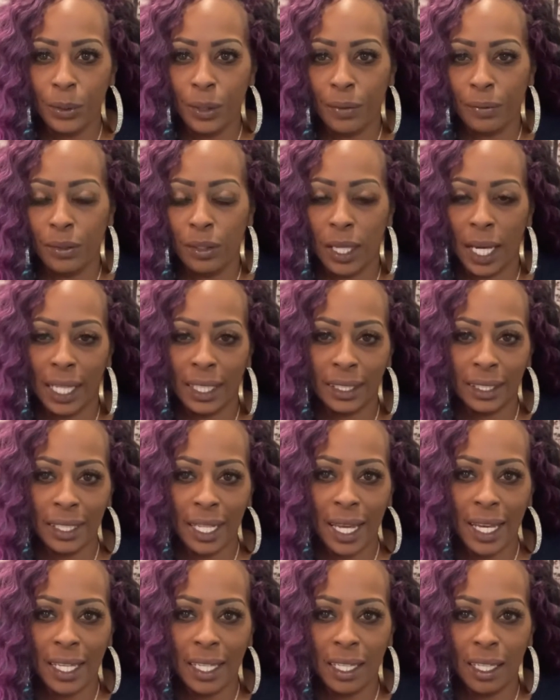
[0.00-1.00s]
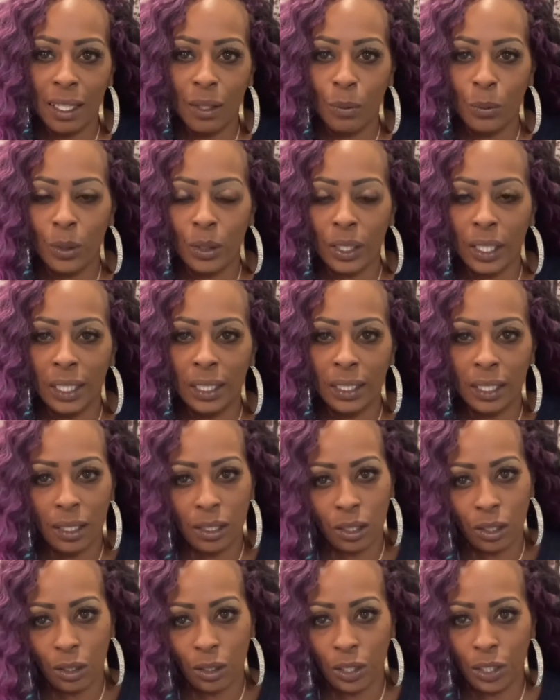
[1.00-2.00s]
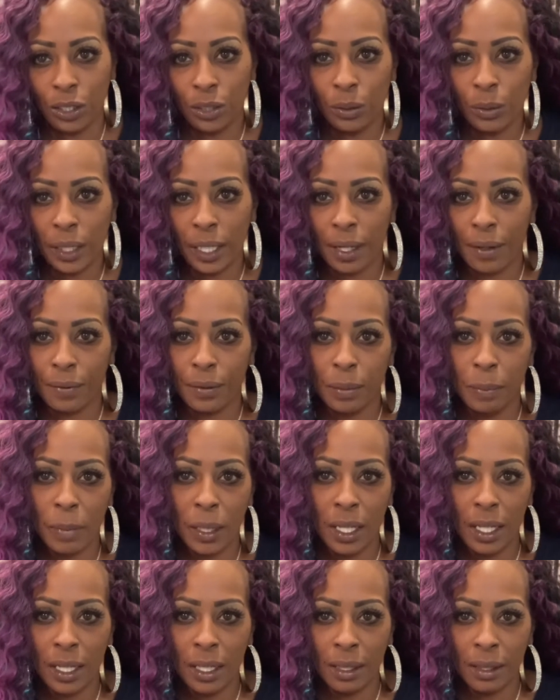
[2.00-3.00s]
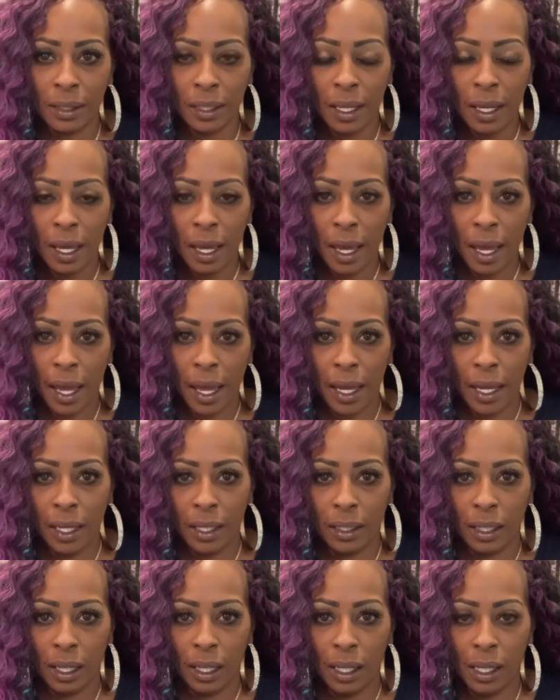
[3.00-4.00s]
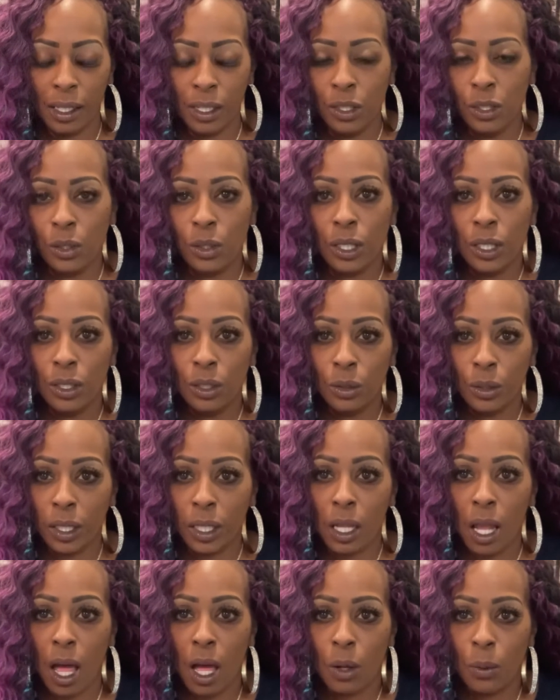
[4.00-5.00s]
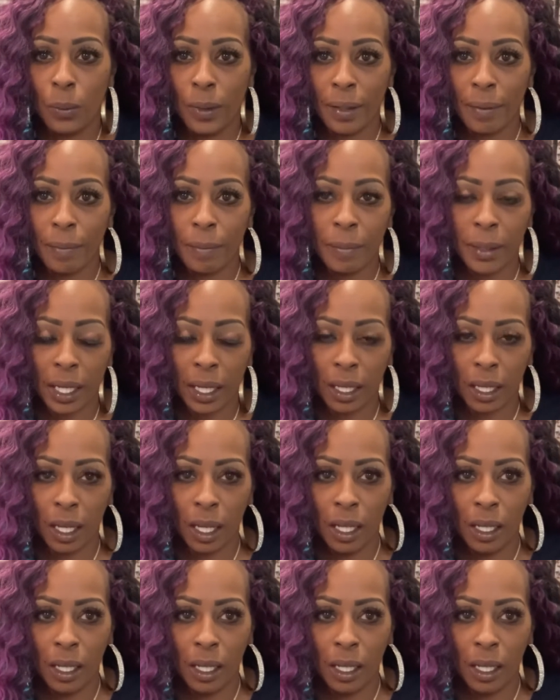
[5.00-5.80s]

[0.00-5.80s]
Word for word: If you guys like it, we'll continue to do it every month, and uh, you can do it along with me.